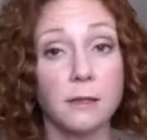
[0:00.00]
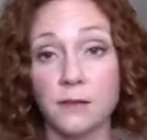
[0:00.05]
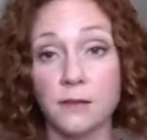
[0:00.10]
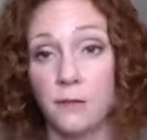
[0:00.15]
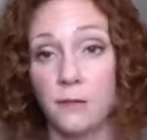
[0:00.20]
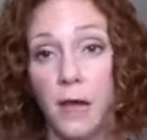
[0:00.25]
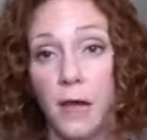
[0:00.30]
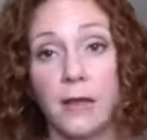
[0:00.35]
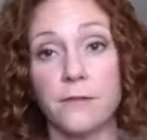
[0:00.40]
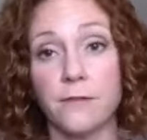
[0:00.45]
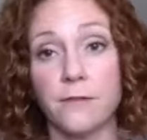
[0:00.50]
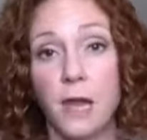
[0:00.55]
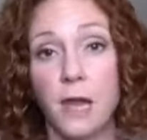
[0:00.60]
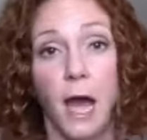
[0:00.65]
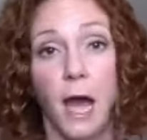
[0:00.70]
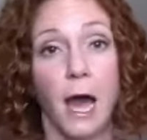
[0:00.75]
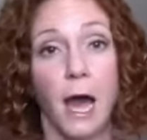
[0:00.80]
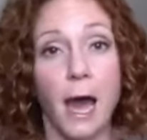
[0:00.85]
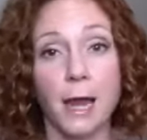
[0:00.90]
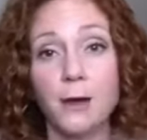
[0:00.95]
life.
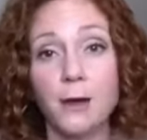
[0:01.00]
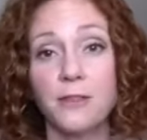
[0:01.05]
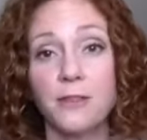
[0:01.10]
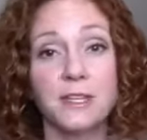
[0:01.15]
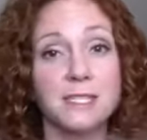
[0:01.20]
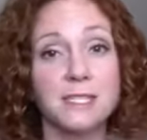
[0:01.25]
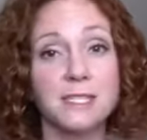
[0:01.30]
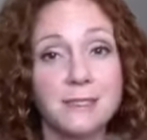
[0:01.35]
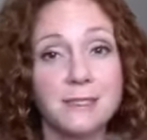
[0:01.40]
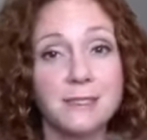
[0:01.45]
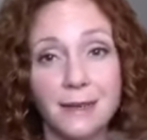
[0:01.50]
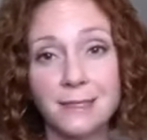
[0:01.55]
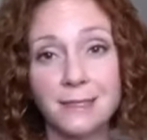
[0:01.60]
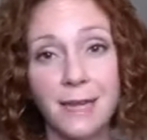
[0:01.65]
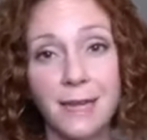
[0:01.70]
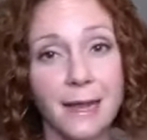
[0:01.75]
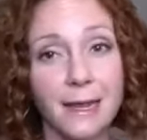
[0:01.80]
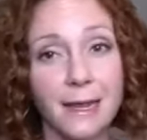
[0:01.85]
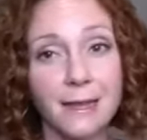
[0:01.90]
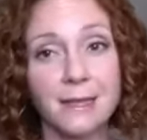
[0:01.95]
This is not a
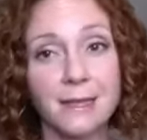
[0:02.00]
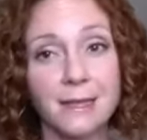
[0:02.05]
diet.